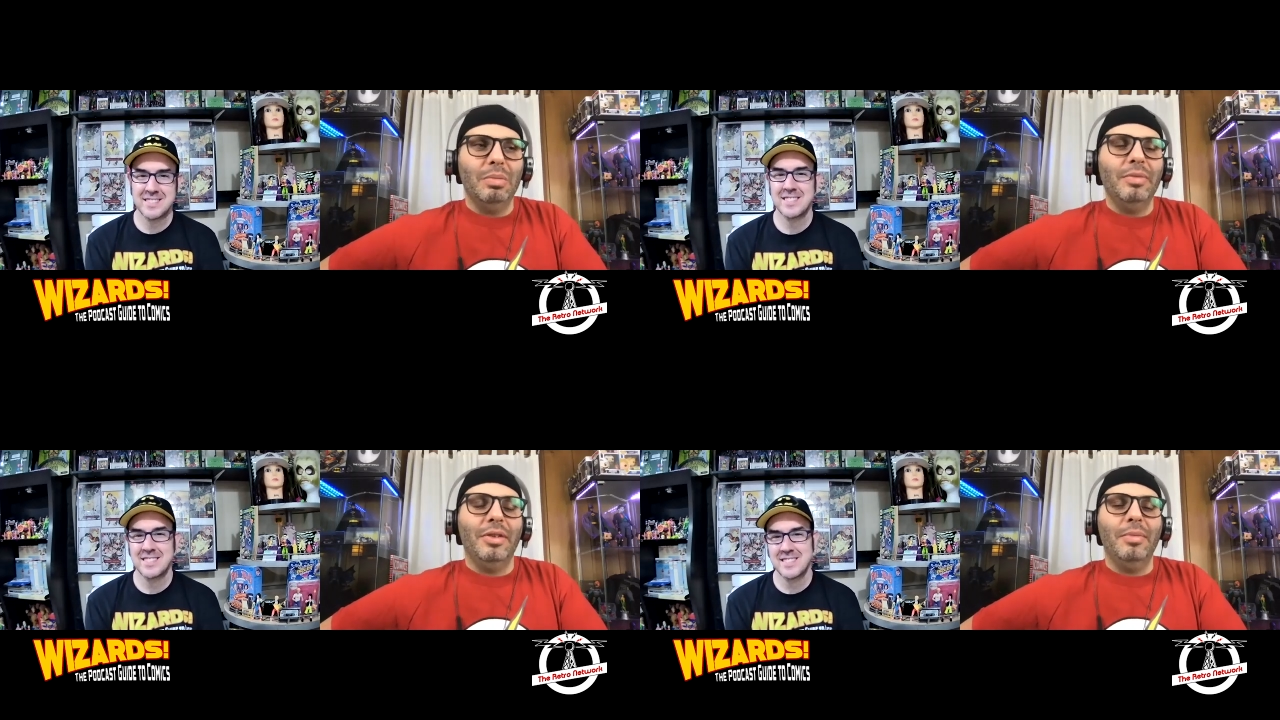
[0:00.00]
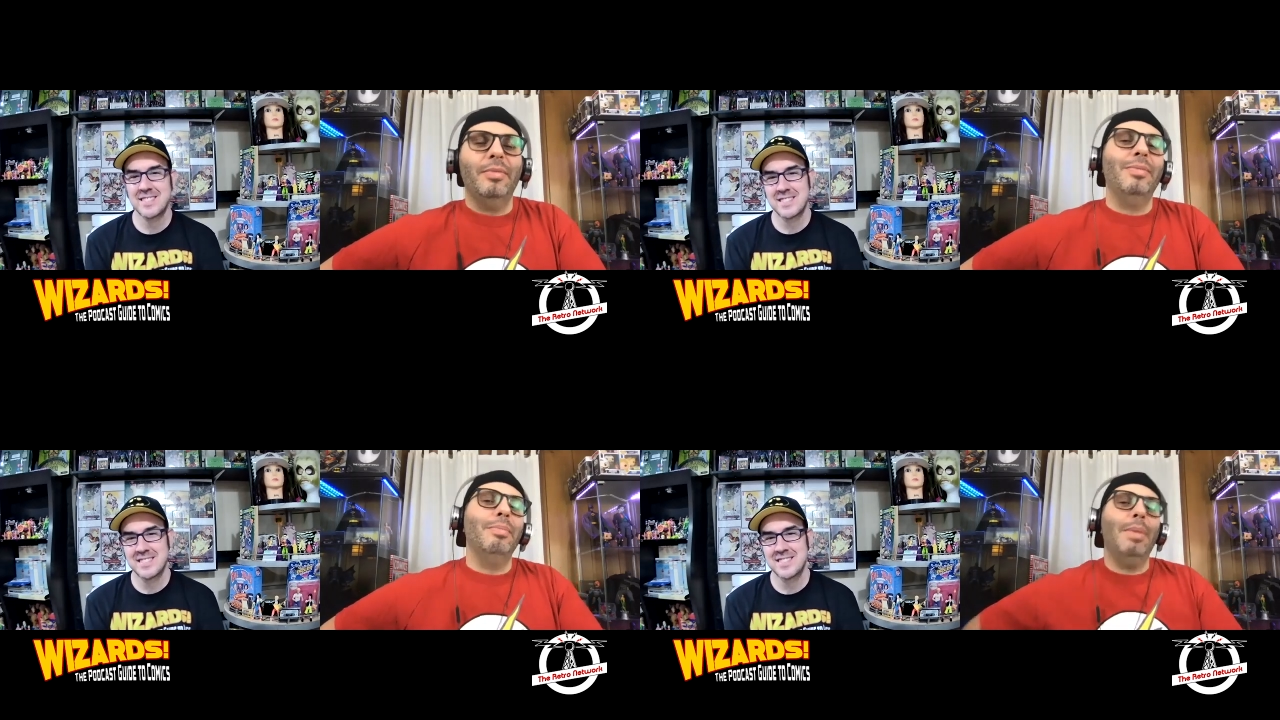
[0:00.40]
Speaker 1: for
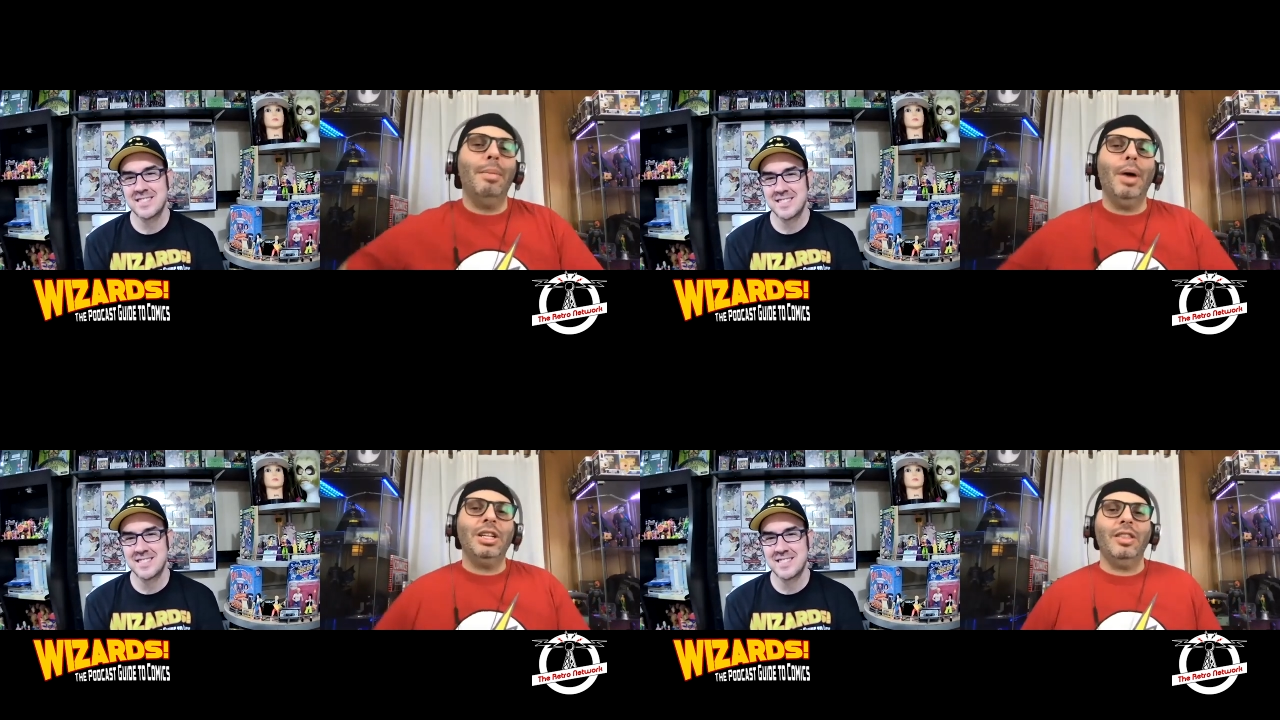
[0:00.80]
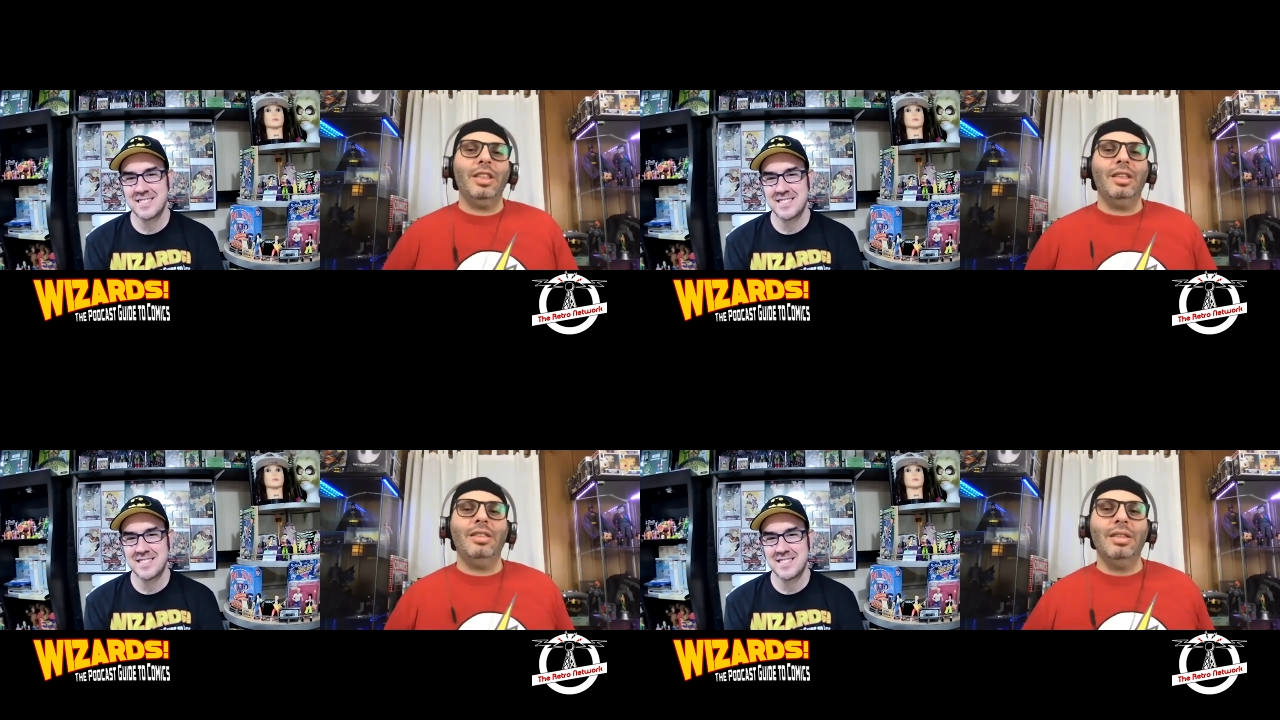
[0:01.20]
much of
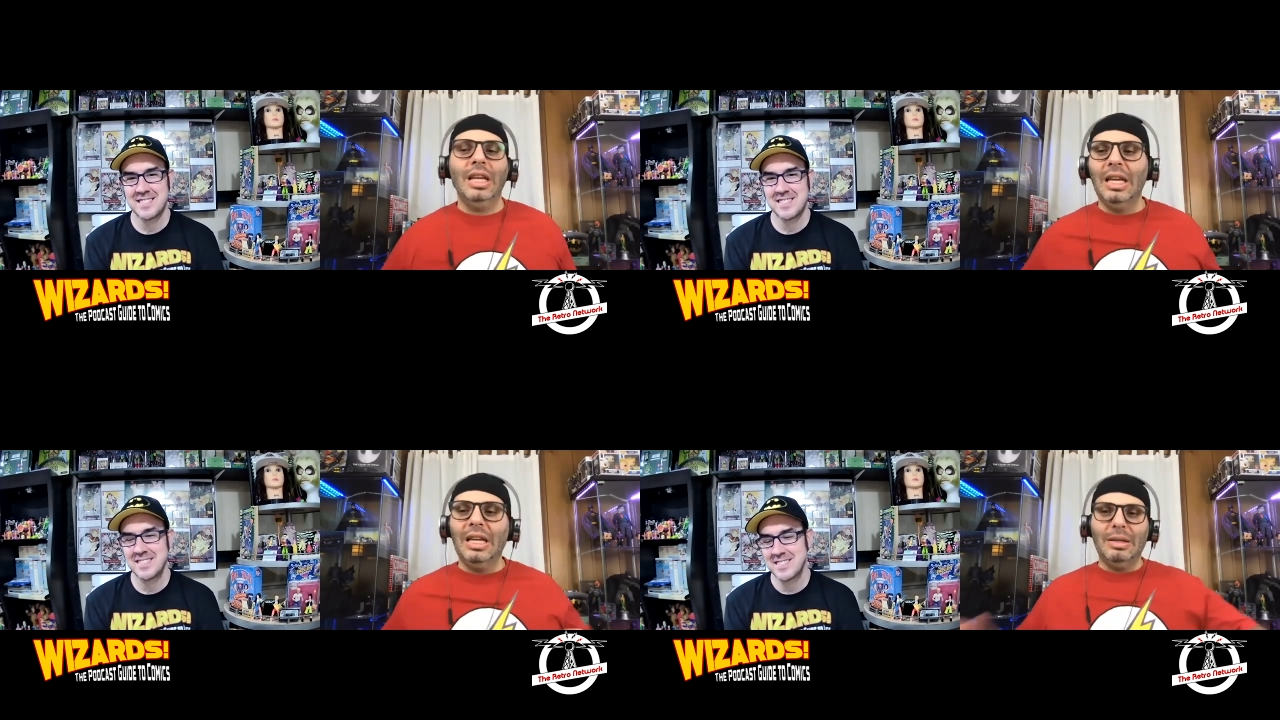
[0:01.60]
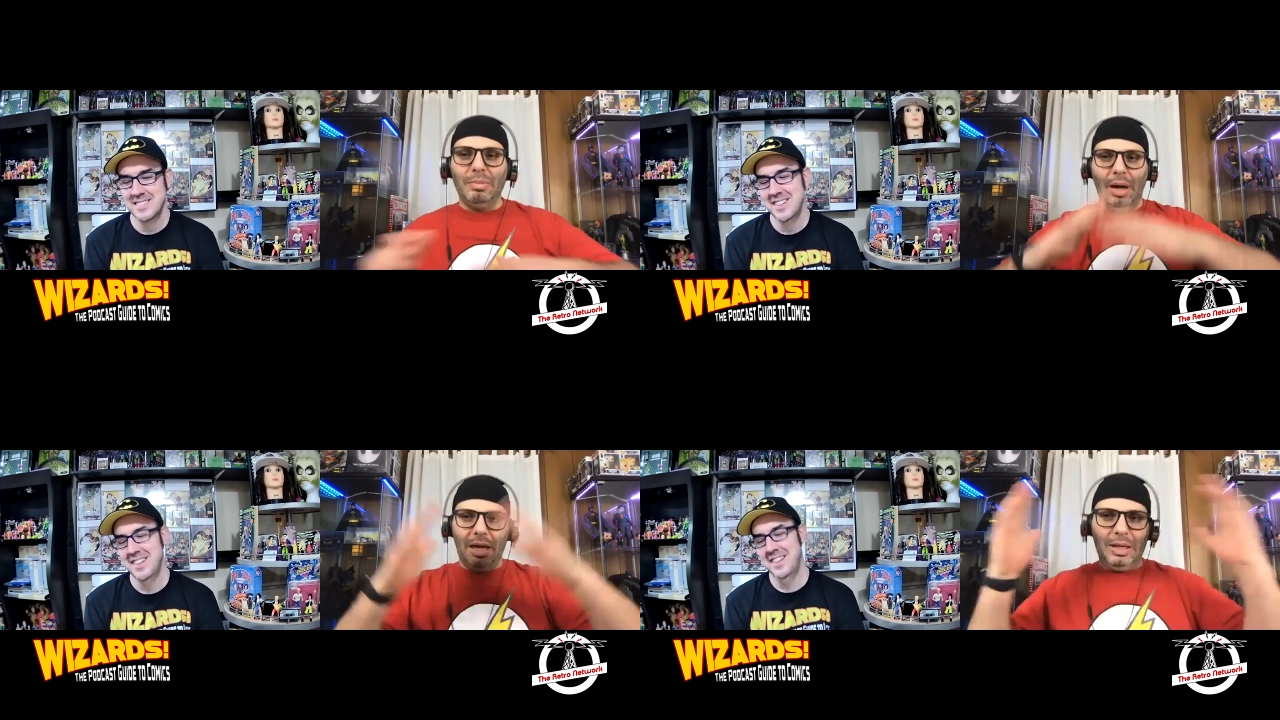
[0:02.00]

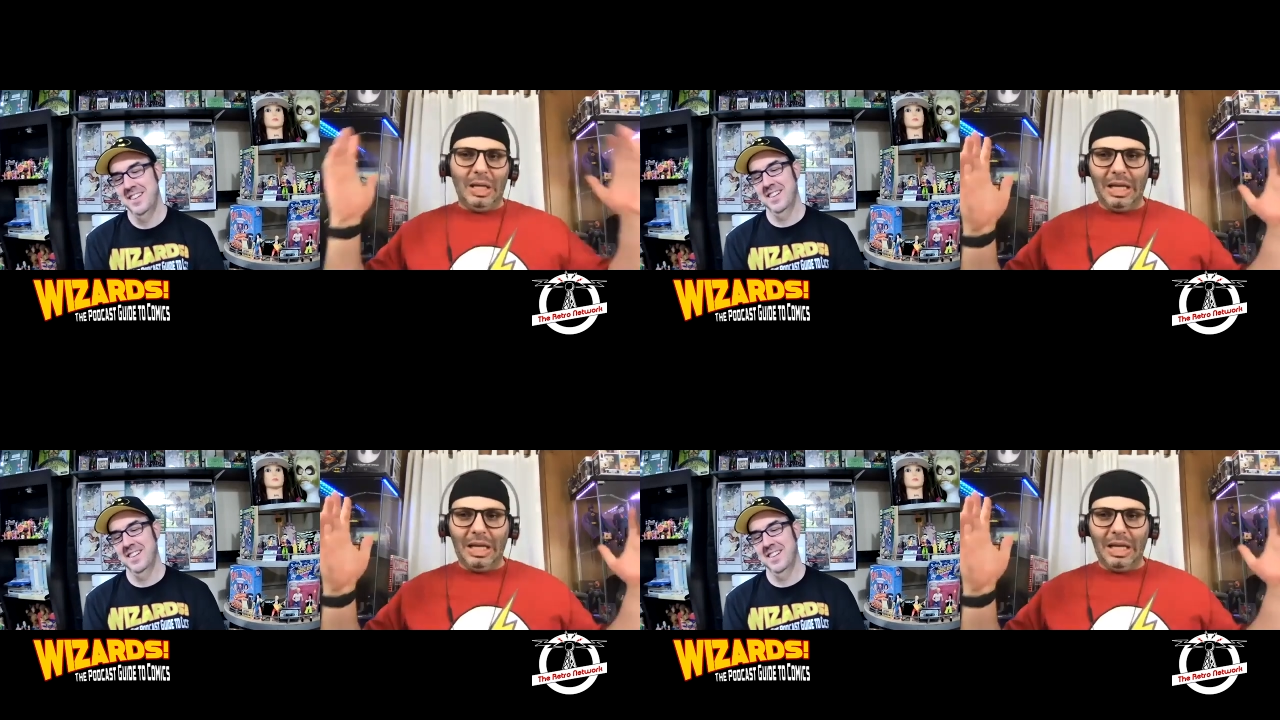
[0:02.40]
my